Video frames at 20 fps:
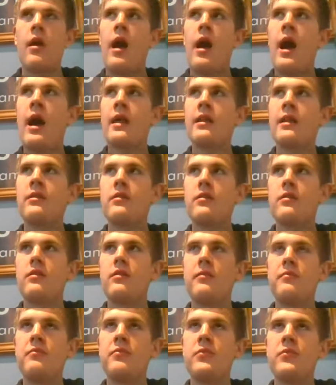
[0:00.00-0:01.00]
And
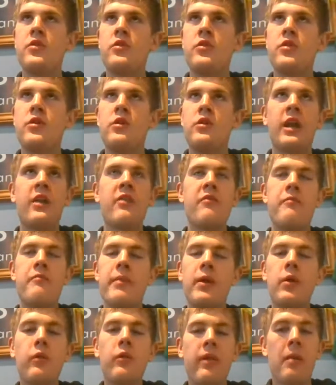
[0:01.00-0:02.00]
you kind of
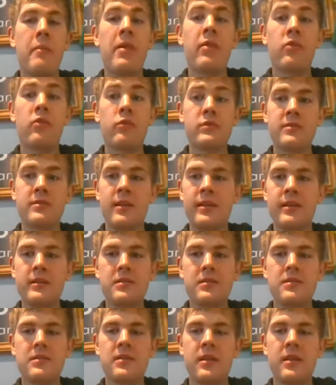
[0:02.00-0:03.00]
build that mental
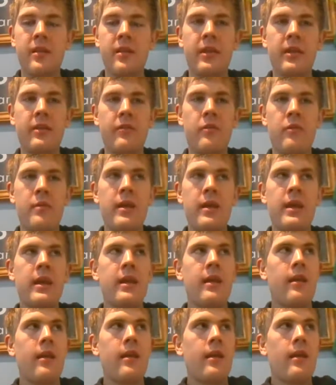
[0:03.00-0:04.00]
resilience. And I think for
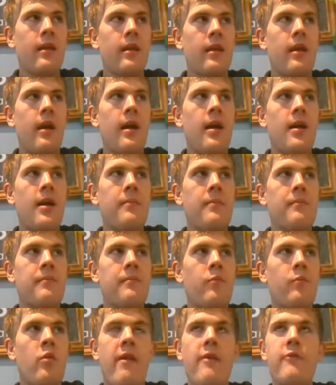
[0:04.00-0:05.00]
me,
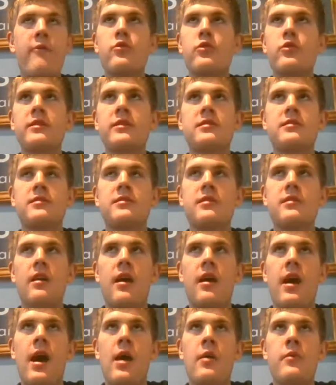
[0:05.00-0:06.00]
with Everest,
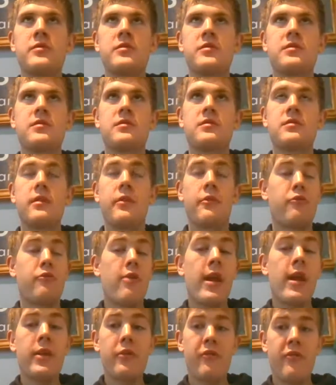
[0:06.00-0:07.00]
I was
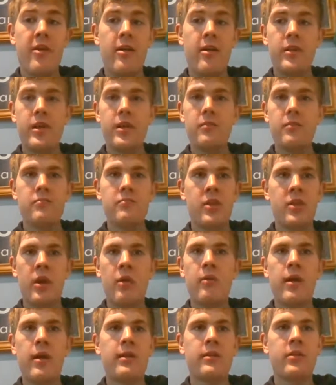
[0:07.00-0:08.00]
afraid of failure. You
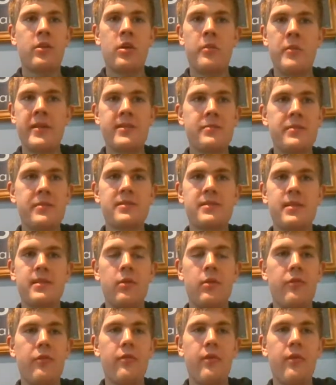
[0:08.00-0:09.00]
know, I'd committed
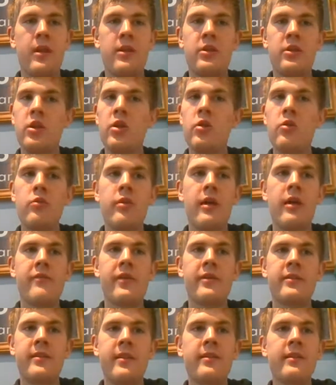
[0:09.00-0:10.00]
myself. I knew that if
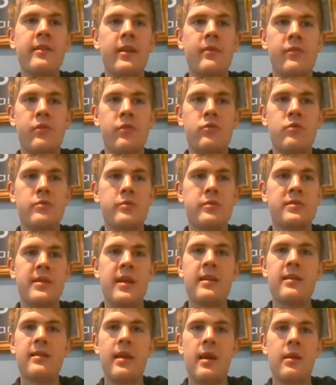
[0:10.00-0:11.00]
I didn't give
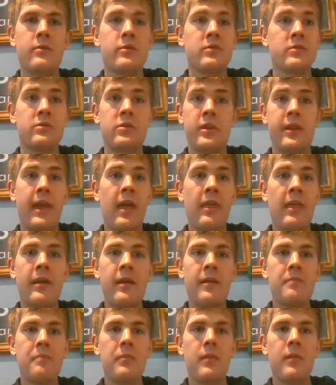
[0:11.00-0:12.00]
100%, I wasn't going to get
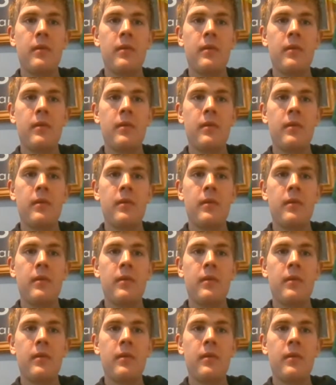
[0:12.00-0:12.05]
there.